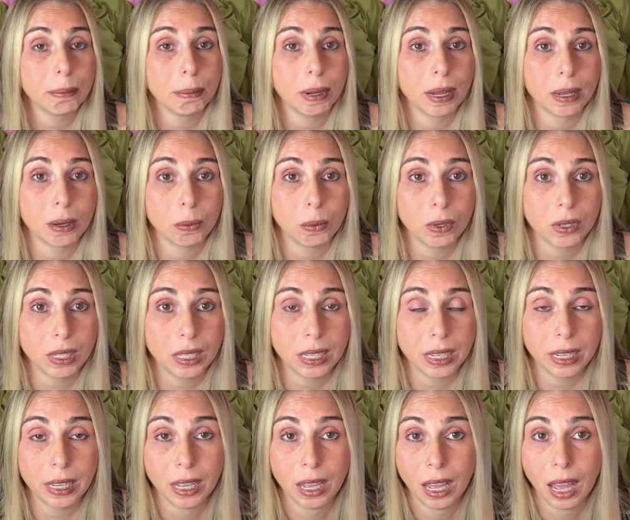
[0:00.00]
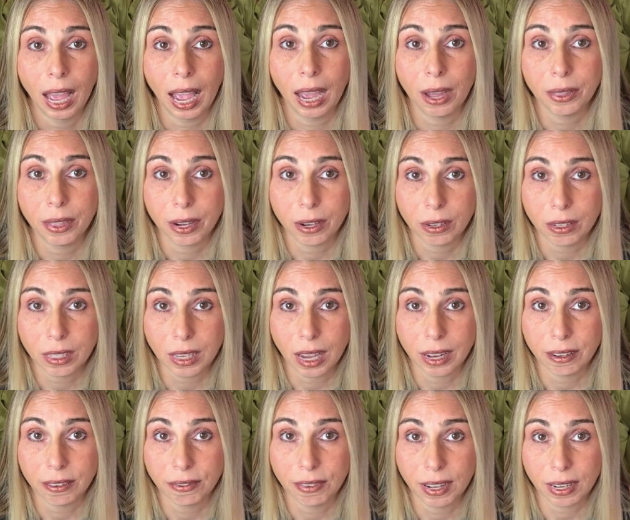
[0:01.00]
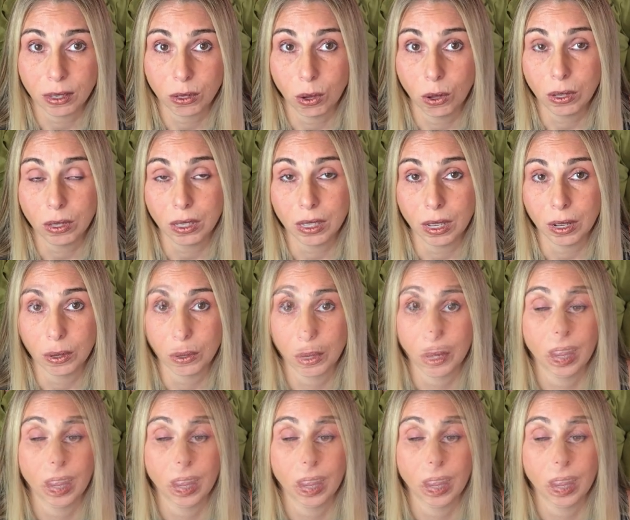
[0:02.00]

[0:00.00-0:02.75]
but we'll see how their side effects also.